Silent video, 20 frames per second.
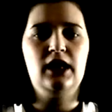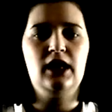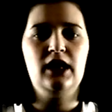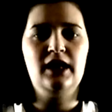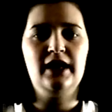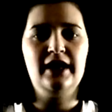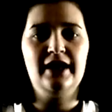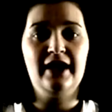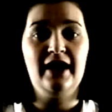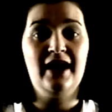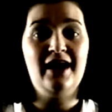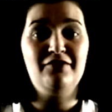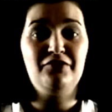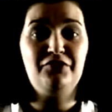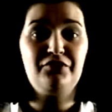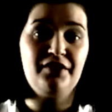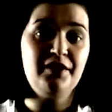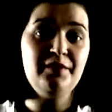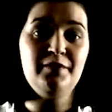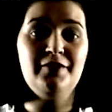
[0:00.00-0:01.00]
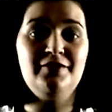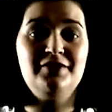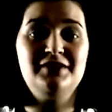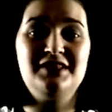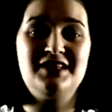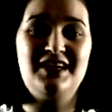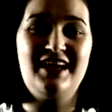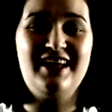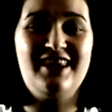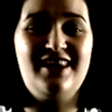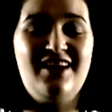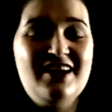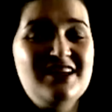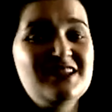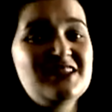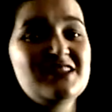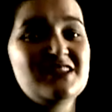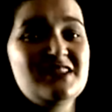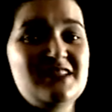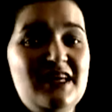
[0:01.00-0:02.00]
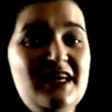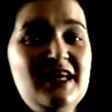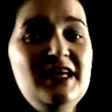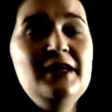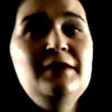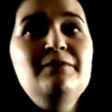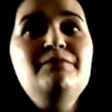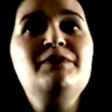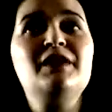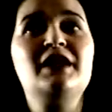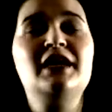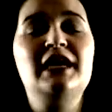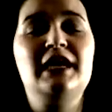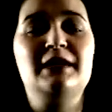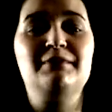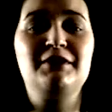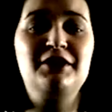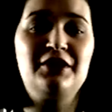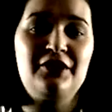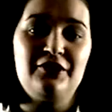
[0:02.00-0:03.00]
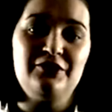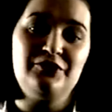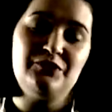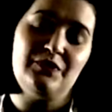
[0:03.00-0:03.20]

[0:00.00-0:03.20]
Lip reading: I have 3 movies that I'd like to see, I'm going to go